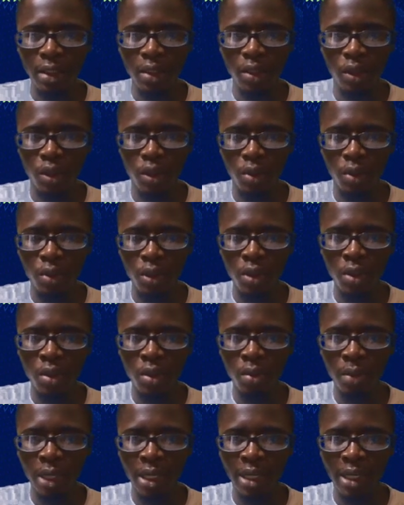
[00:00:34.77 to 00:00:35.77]
So question
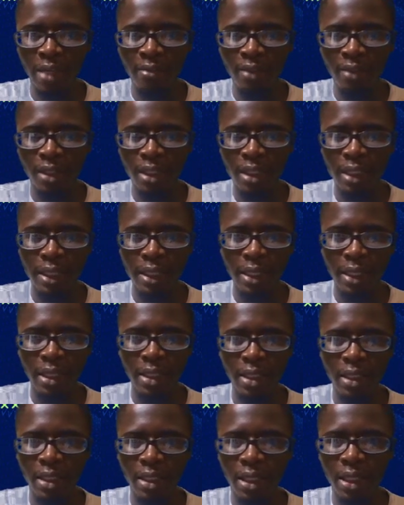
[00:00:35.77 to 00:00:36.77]
number 11
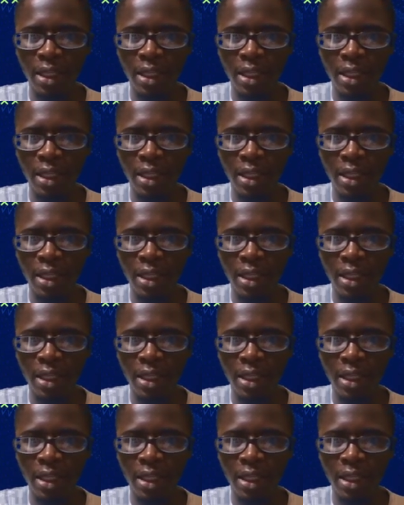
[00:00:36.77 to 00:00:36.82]
says,